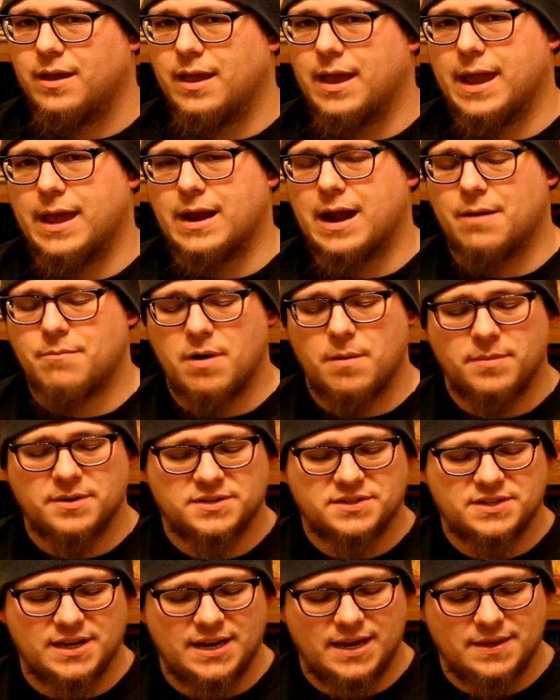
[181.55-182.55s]
And I remember
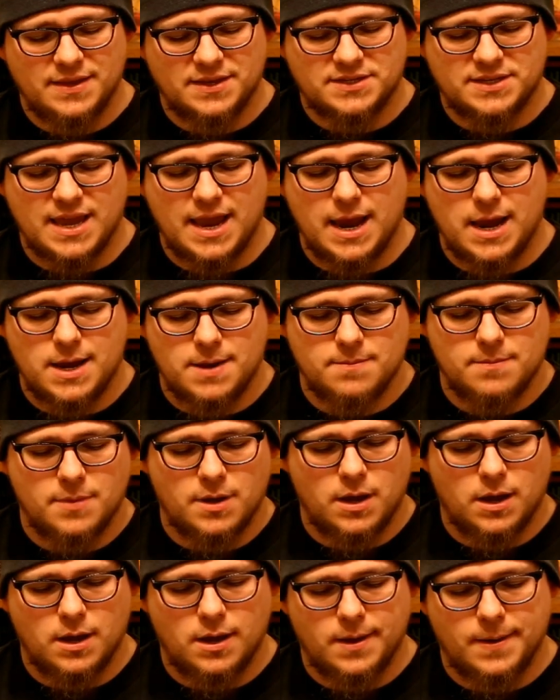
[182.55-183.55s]
seeing this game
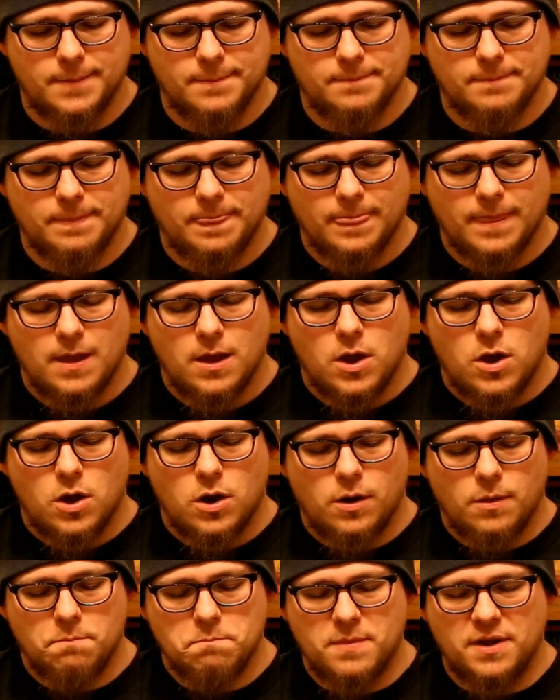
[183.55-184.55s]

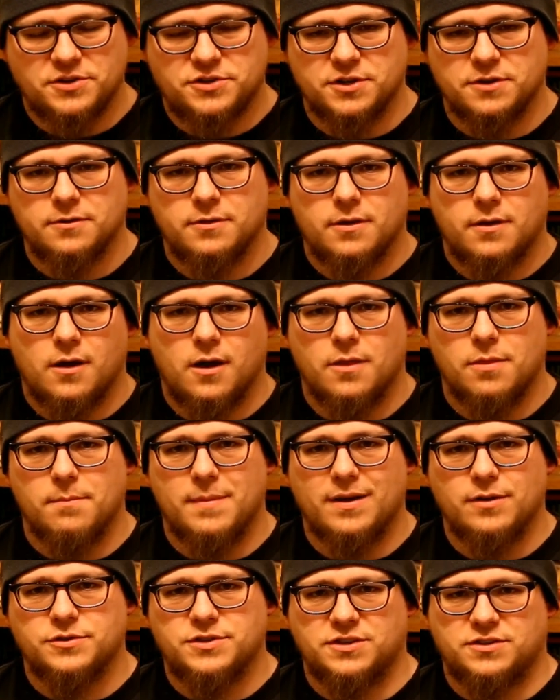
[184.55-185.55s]
mentioned on the
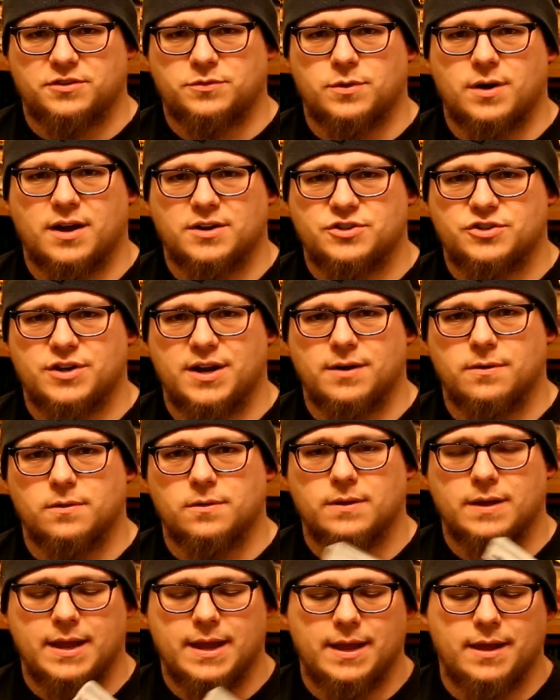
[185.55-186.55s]
Metal Jesus Rocks
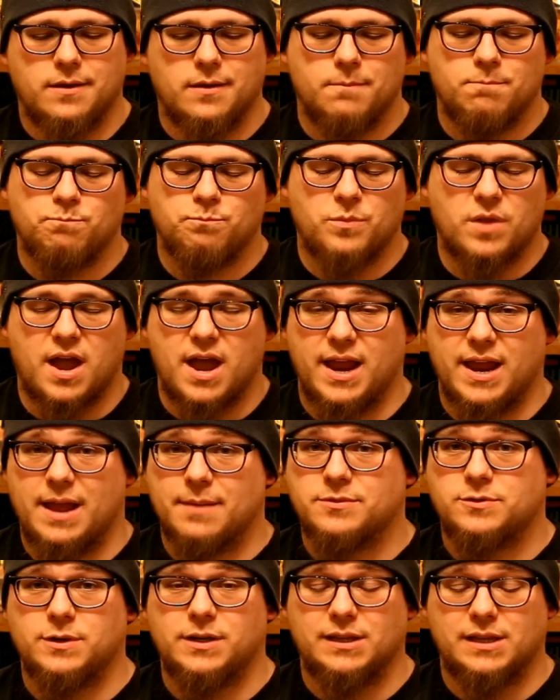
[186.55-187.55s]
channel, and I
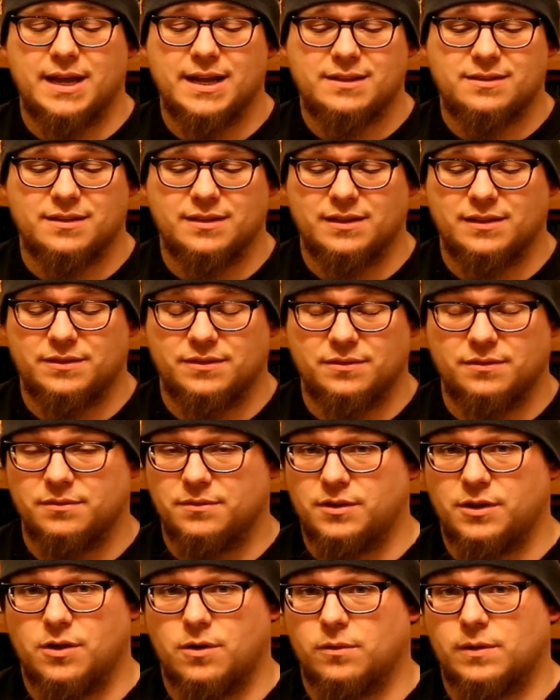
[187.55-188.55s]
absolutely like the
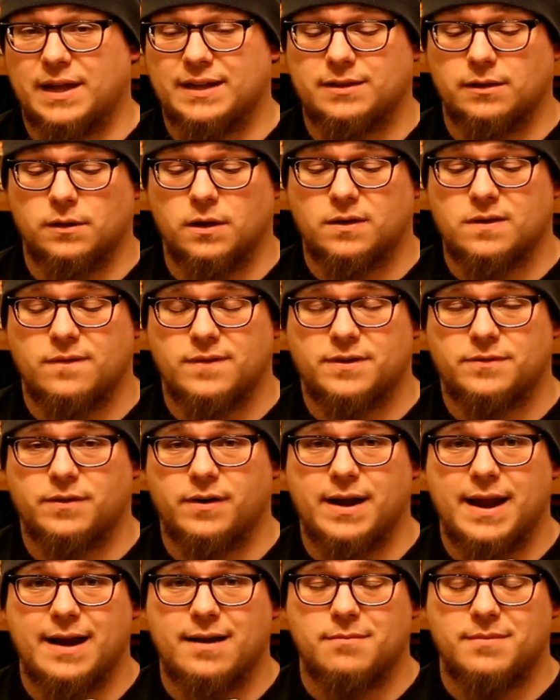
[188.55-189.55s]
look of it,
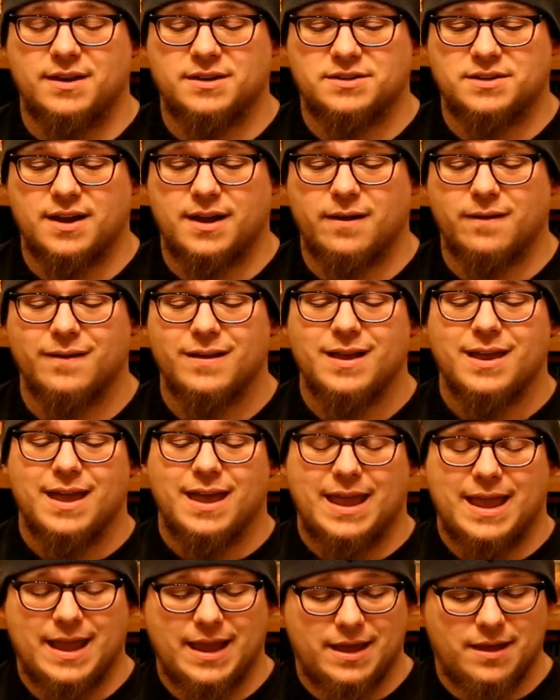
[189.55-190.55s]
very anime style.
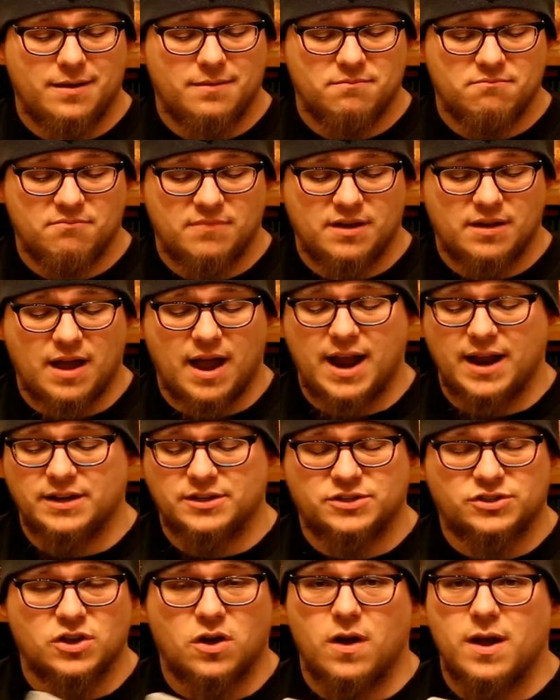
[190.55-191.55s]
And I
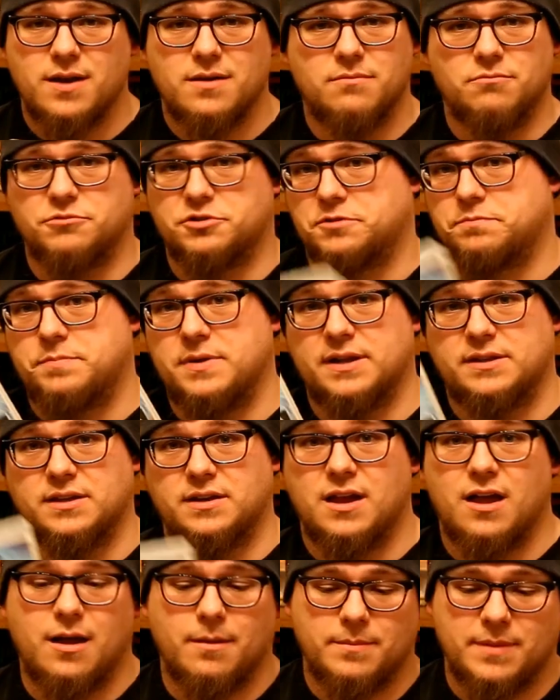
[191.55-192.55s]
saw it and just picked
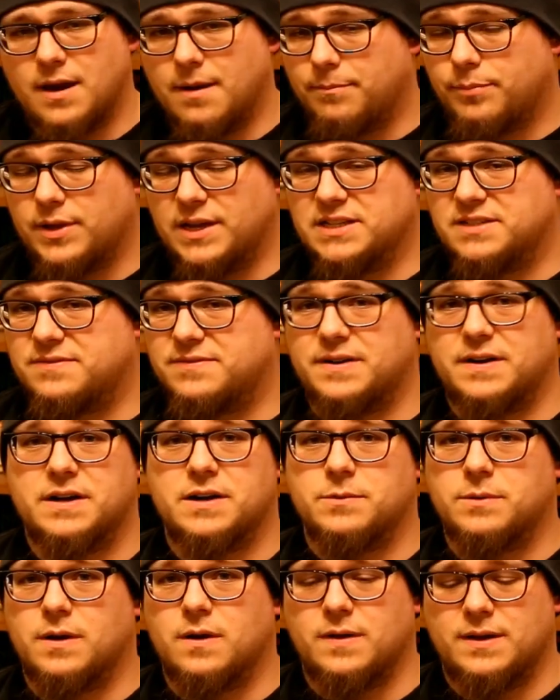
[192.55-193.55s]
it up, and it plays
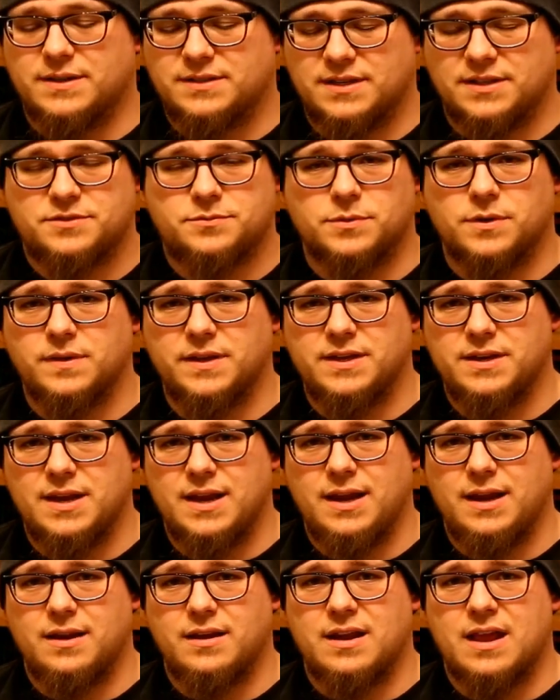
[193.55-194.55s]
very well. It's really
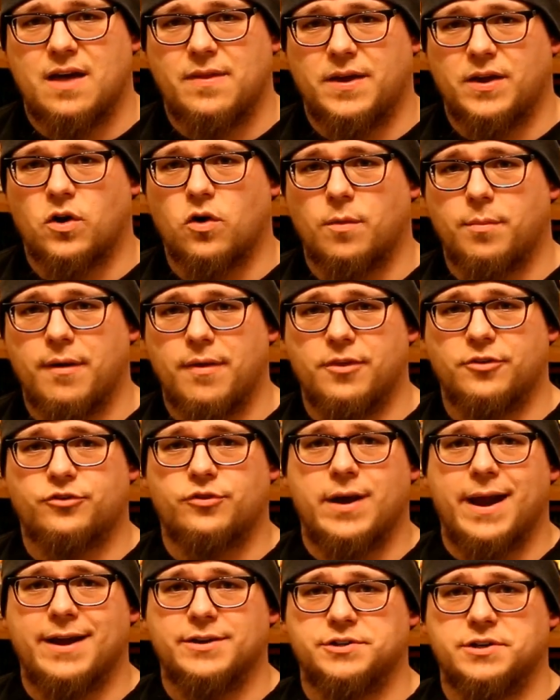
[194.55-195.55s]
neat and how they incorporate the
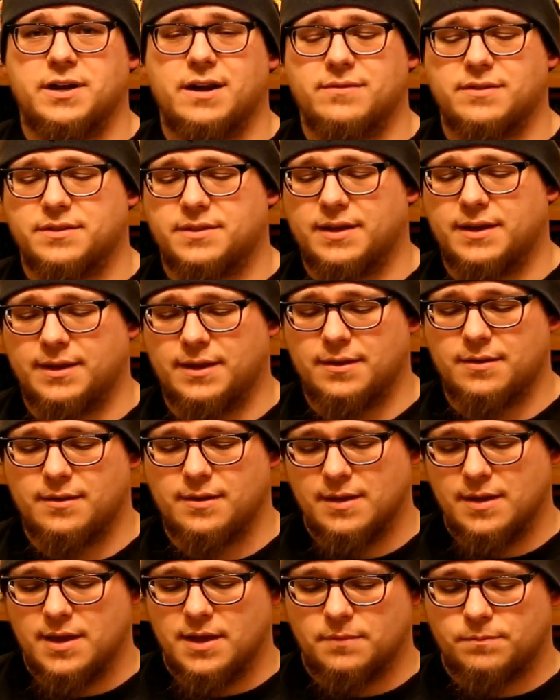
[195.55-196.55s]
strategy and everything, and
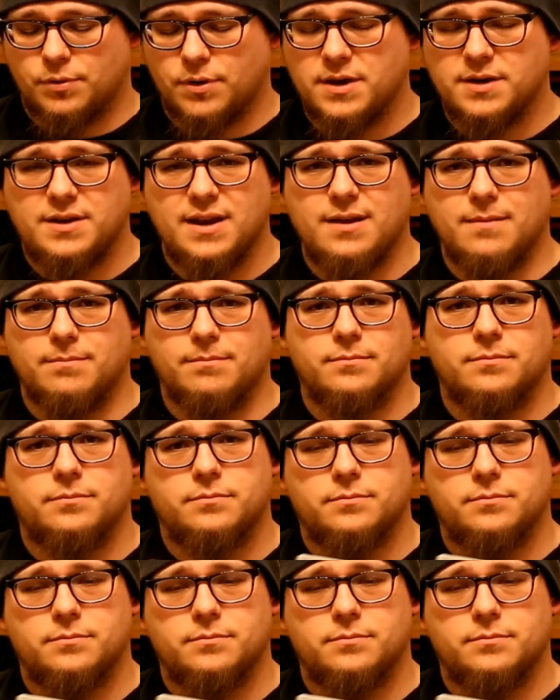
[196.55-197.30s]
pretty deep.